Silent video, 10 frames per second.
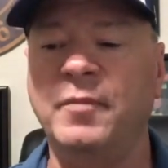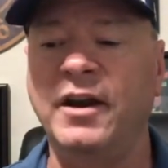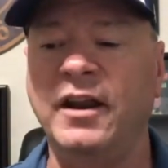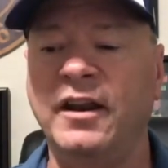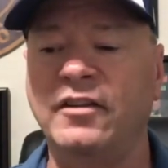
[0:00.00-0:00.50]

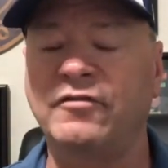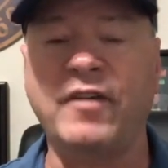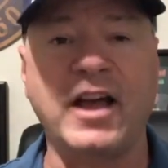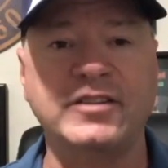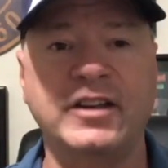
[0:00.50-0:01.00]
But it is
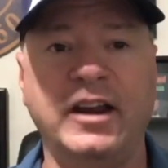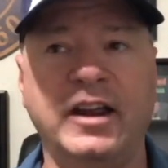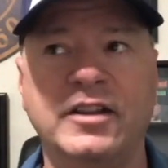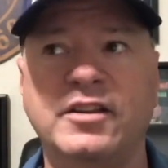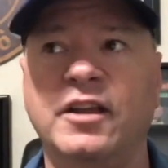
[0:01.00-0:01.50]

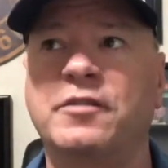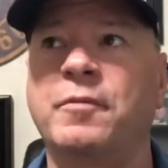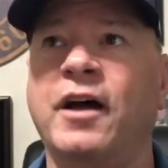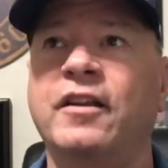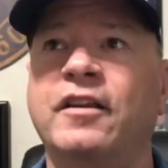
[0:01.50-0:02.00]
fascinating. It's
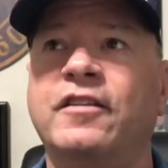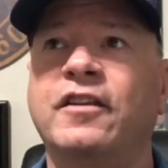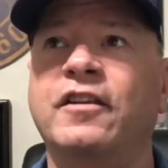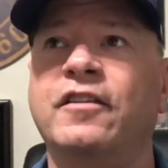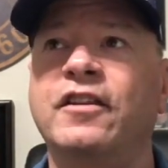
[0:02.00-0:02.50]
about
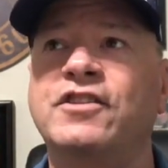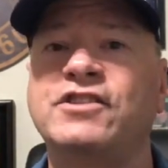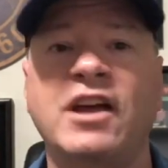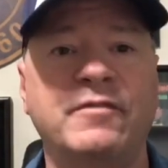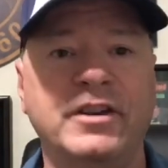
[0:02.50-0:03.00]
the
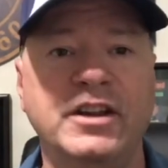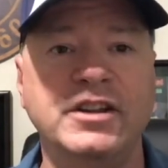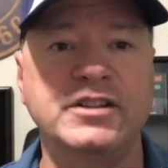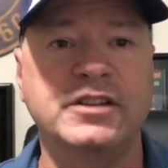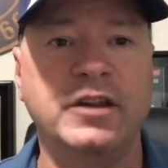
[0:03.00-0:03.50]

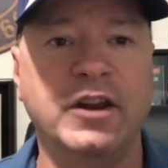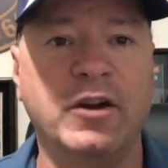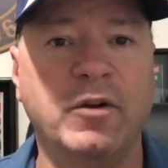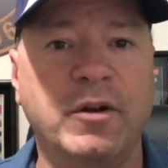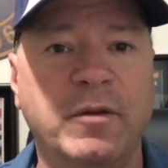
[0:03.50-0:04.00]
70s, you
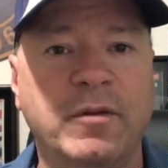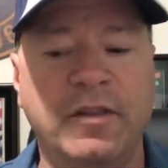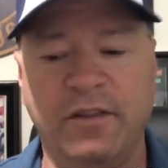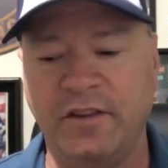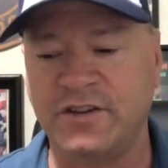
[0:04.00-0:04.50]
know,
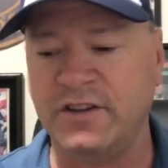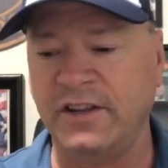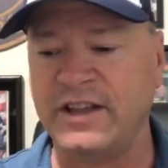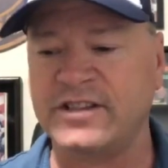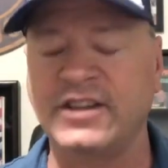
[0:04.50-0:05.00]
the
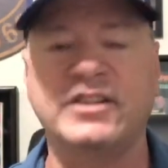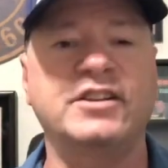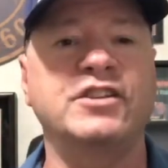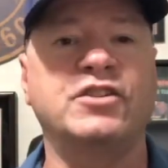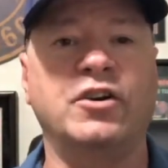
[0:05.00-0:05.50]
late
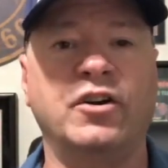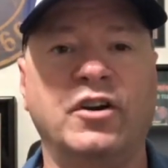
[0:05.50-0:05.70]
60s,